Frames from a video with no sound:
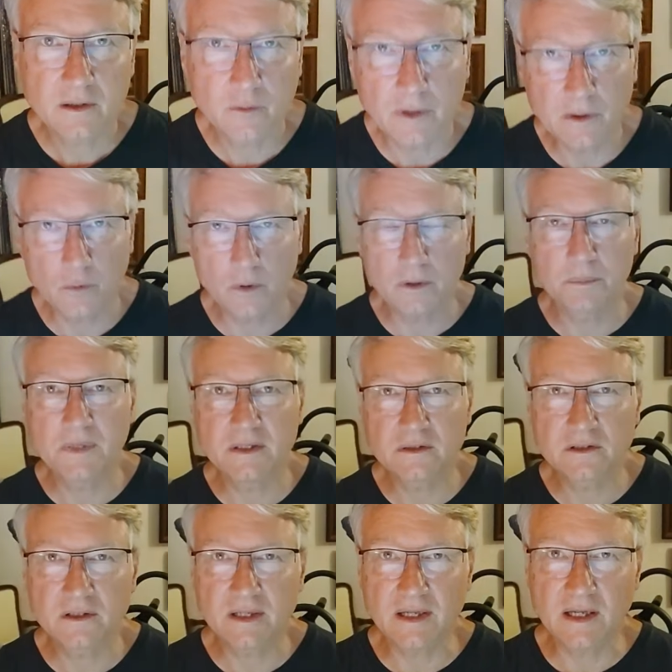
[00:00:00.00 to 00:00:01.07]
Greek word
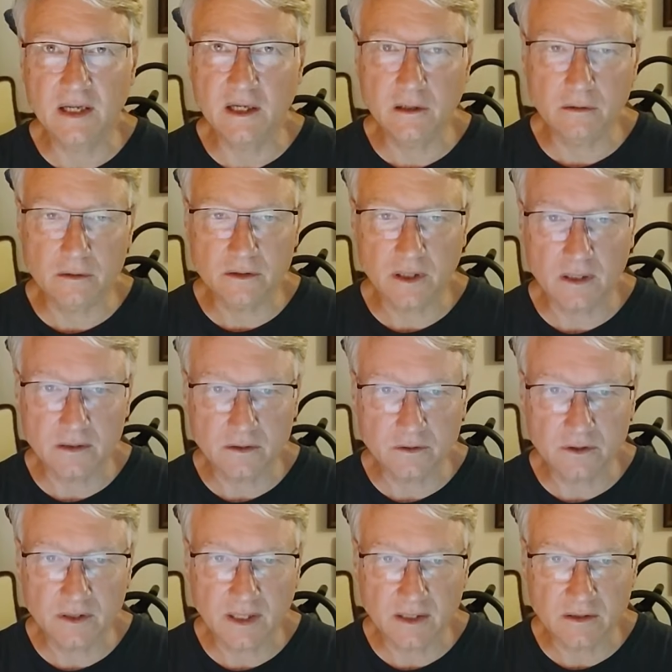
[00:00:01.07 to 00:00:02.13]
means to hear, to
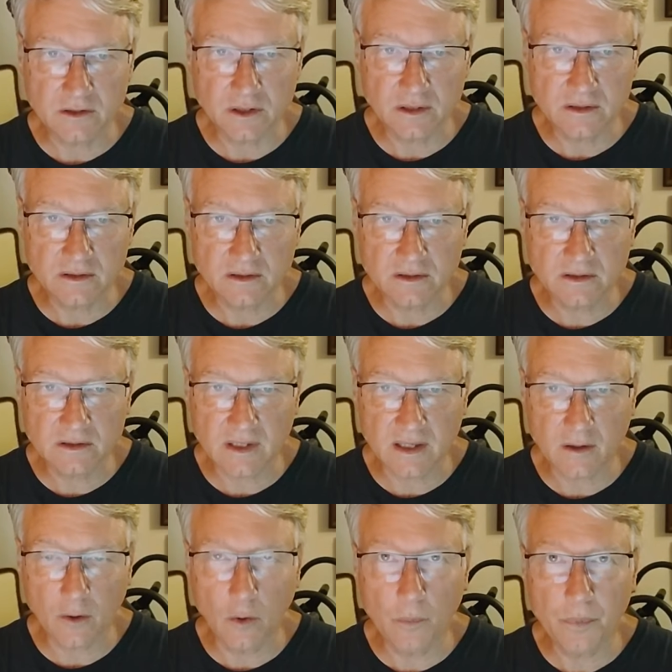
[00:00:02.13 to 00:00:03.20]
understand. Jesus
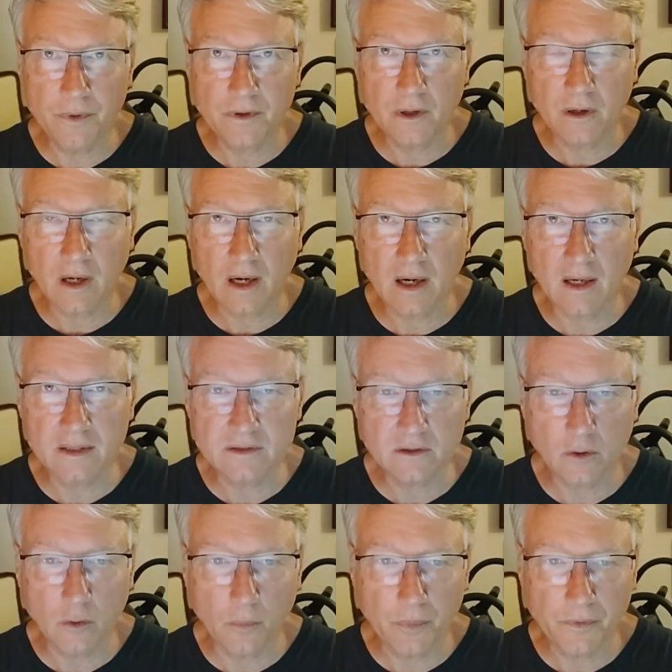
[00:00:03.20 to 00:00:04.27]
said, open their eyes,
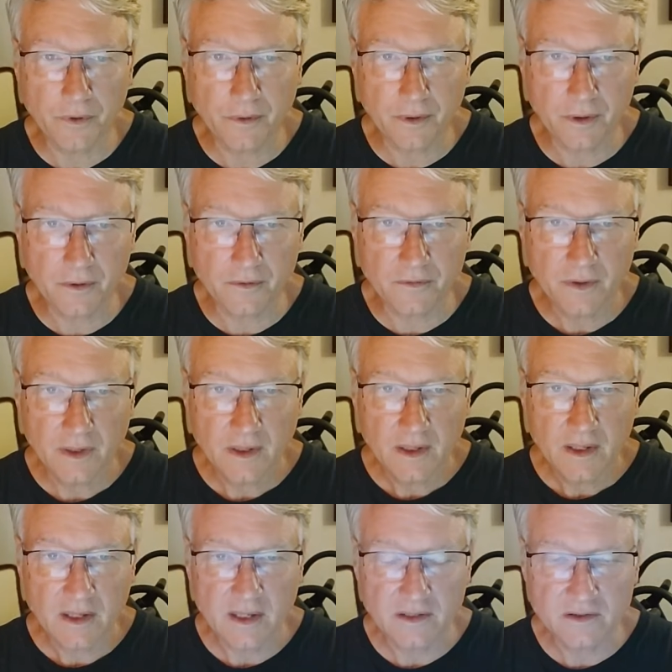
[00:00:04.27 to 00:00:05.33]
open their ears.
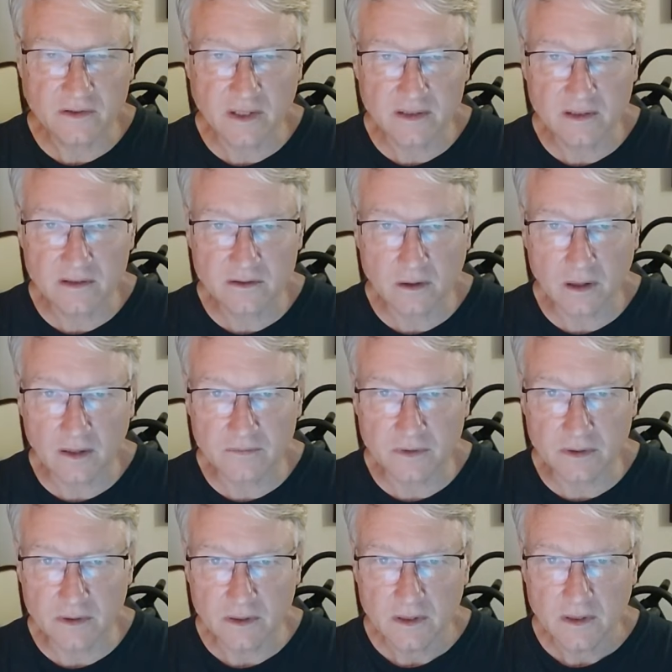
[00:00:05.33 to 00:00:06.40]
He said this
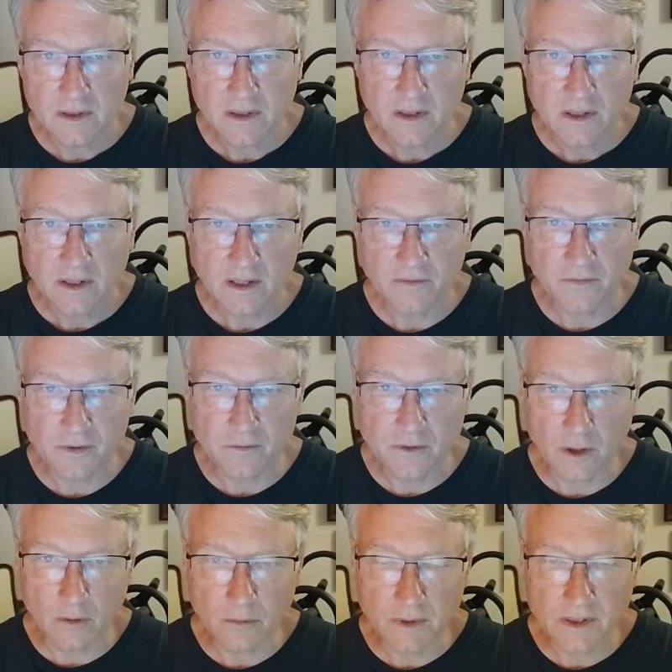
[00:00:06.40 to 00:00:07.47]
often. If you
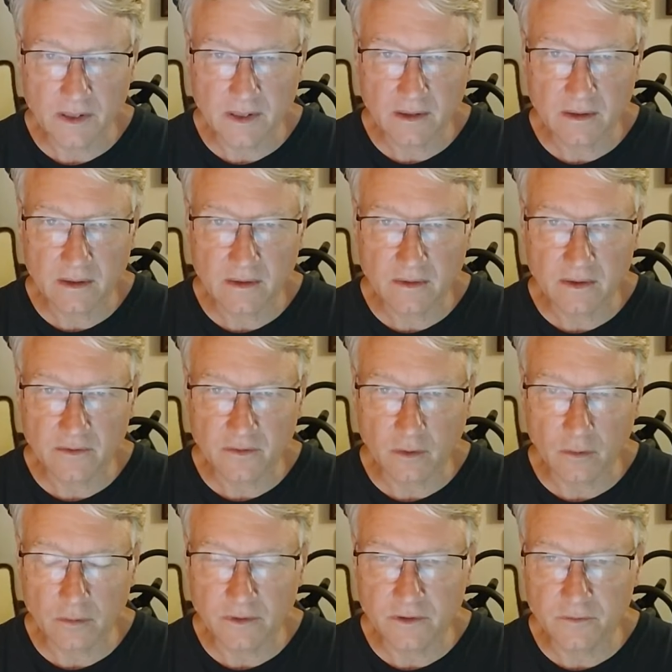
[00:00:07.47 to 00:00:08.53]
don't get this
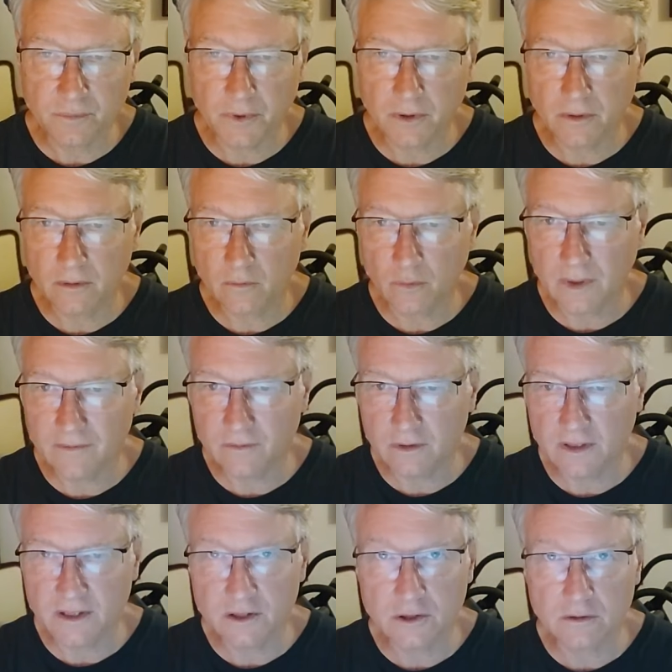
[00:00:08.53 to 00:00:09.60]
Holy Spirit
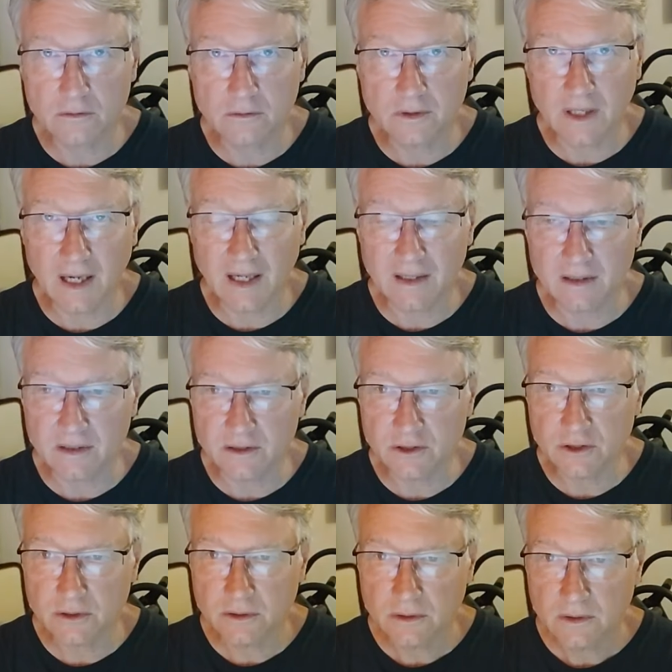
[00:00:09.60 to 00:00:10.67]
revelational
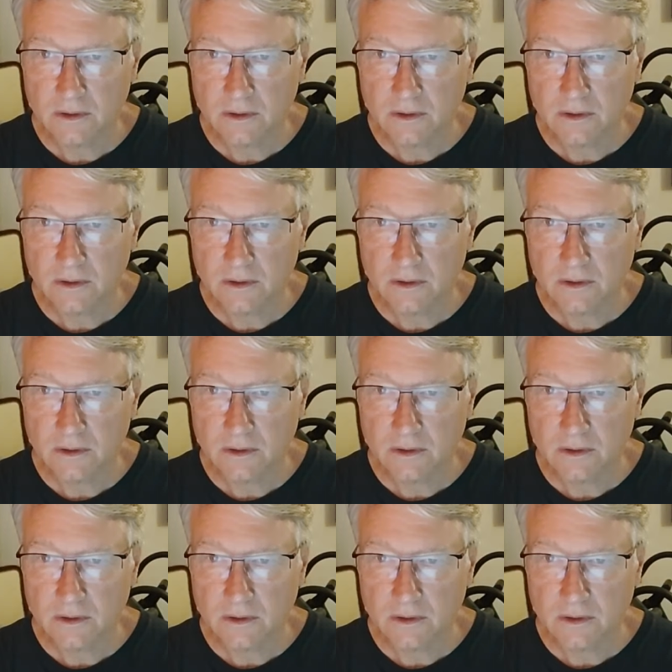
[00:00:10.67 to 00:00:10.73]
knowledge,